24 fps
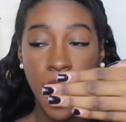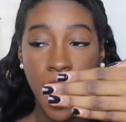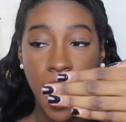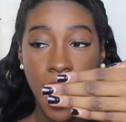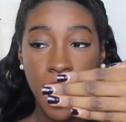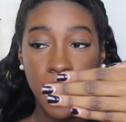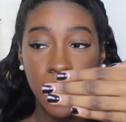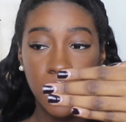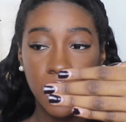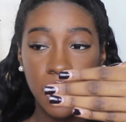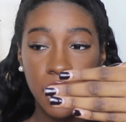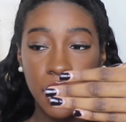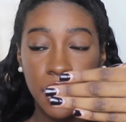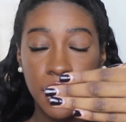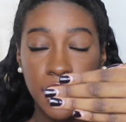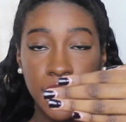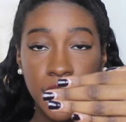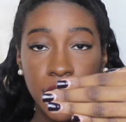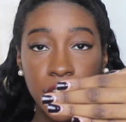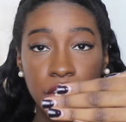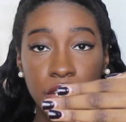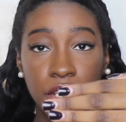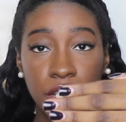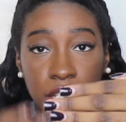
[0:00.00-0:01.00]
and the
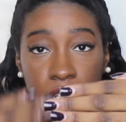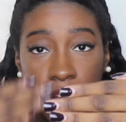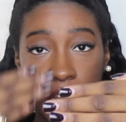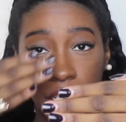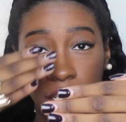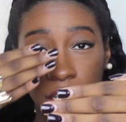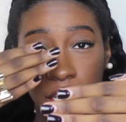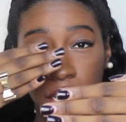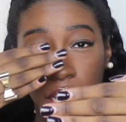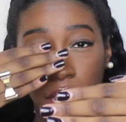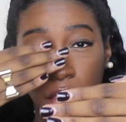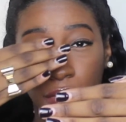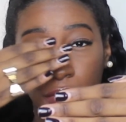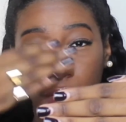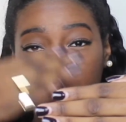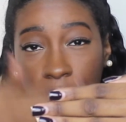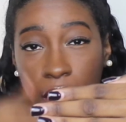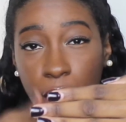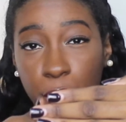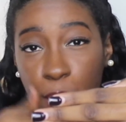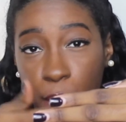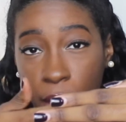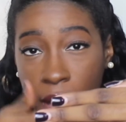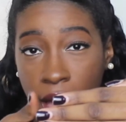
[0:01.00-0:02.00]
teacher's desk is like
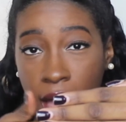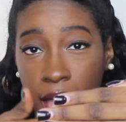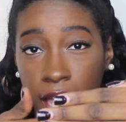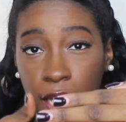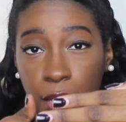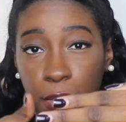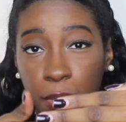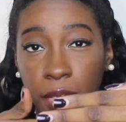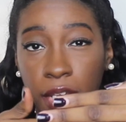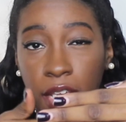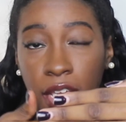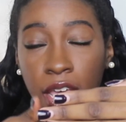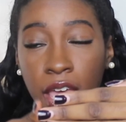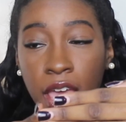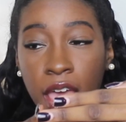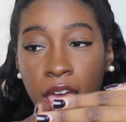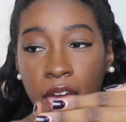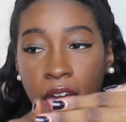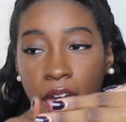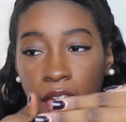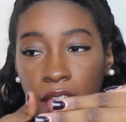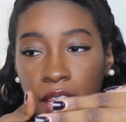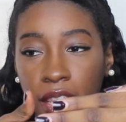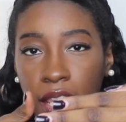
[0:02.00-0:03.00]
right behind me
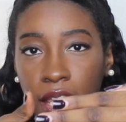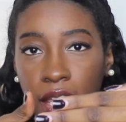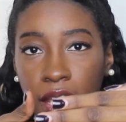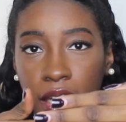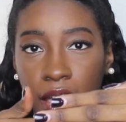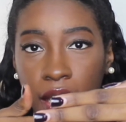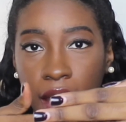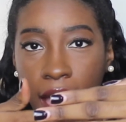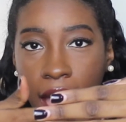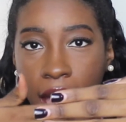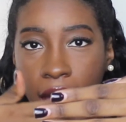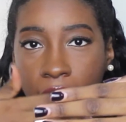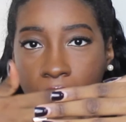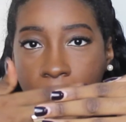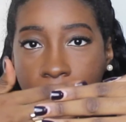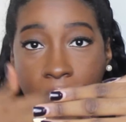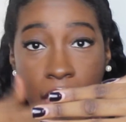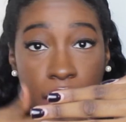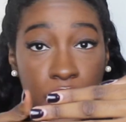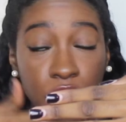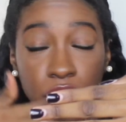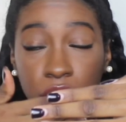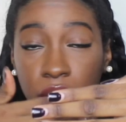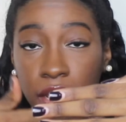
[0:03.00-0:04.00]
and then
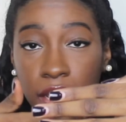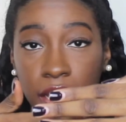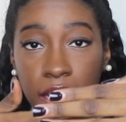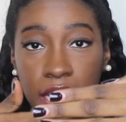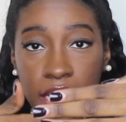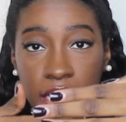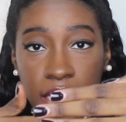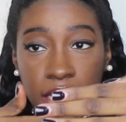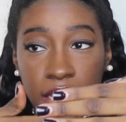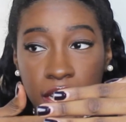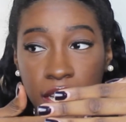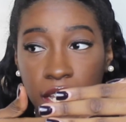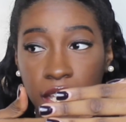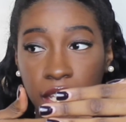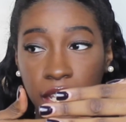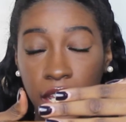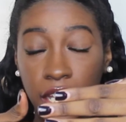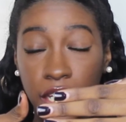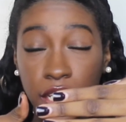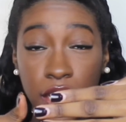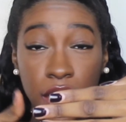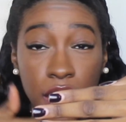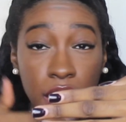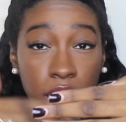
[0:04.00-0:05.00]
Ashley is sitting
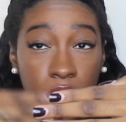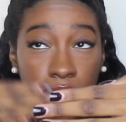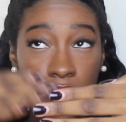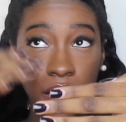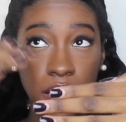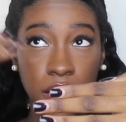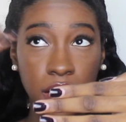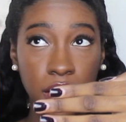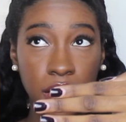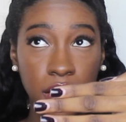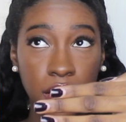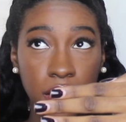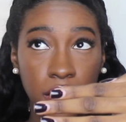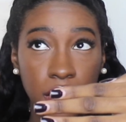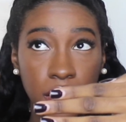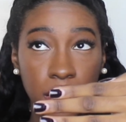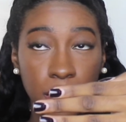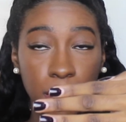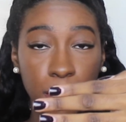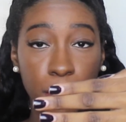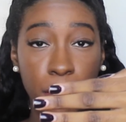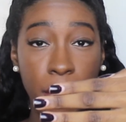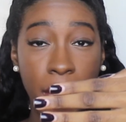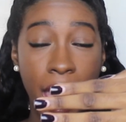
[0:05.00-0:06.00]
like to the
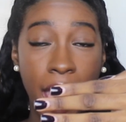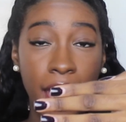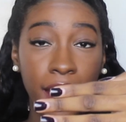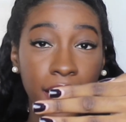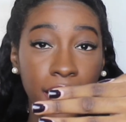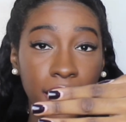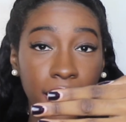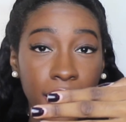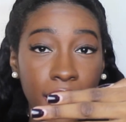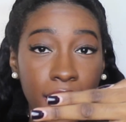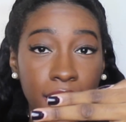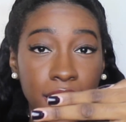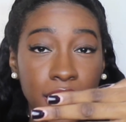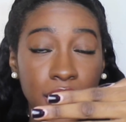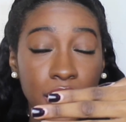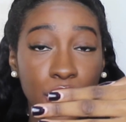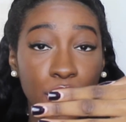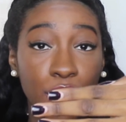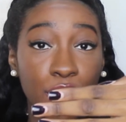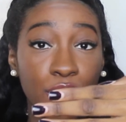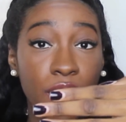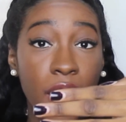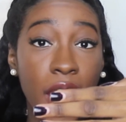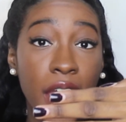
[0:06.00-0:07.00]
back and to
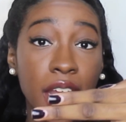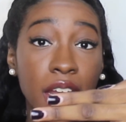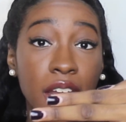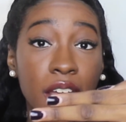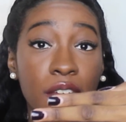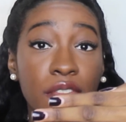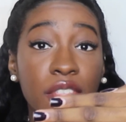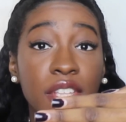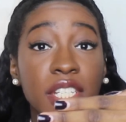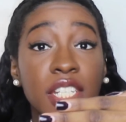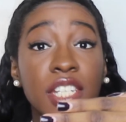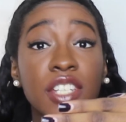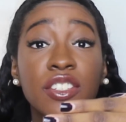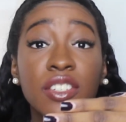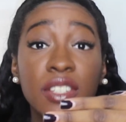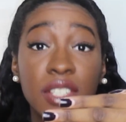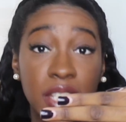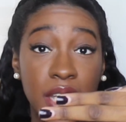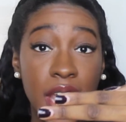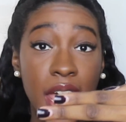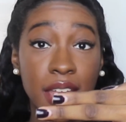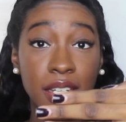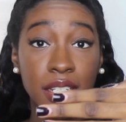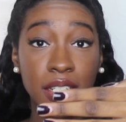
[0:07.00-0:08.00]
the right of the teacher's
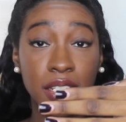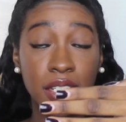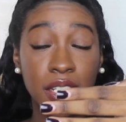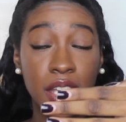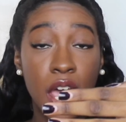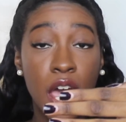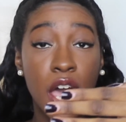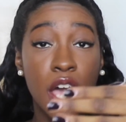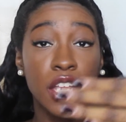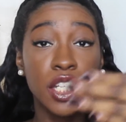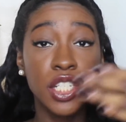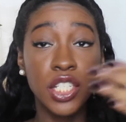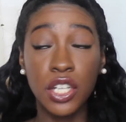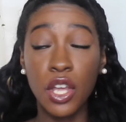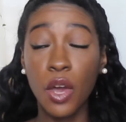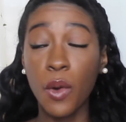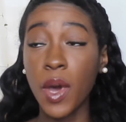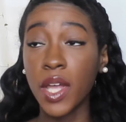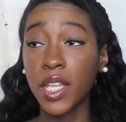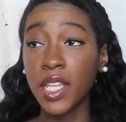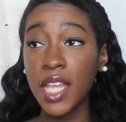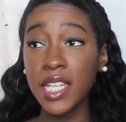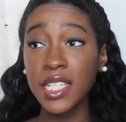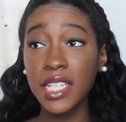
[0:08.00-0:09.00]
desk. So
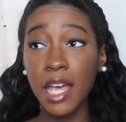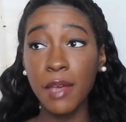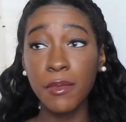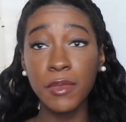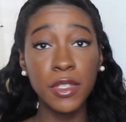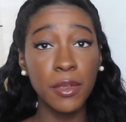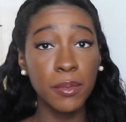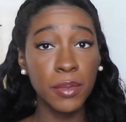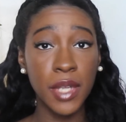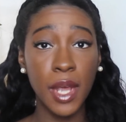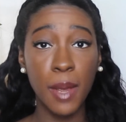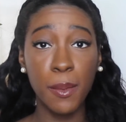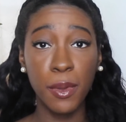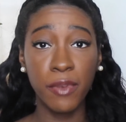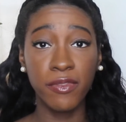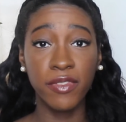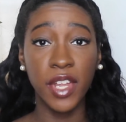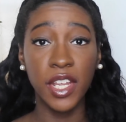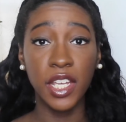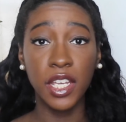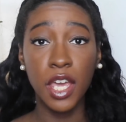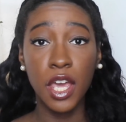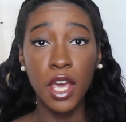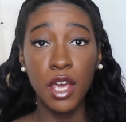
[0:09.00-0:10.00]
unless I'm some type of
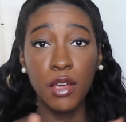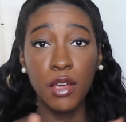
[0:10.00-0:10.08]
like